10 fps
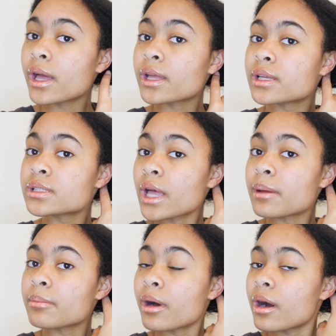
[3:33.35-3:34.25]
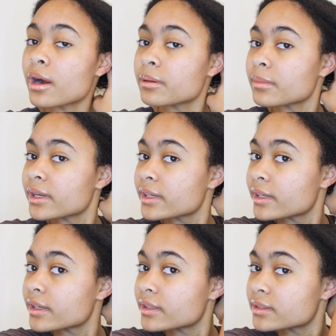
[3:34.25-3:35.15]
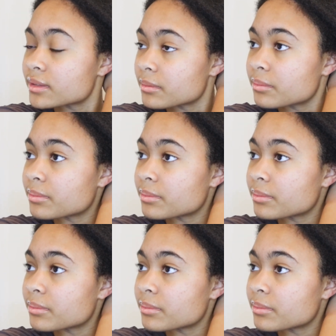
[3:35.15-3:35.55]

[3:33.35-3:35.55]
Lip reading: is I part my hair in the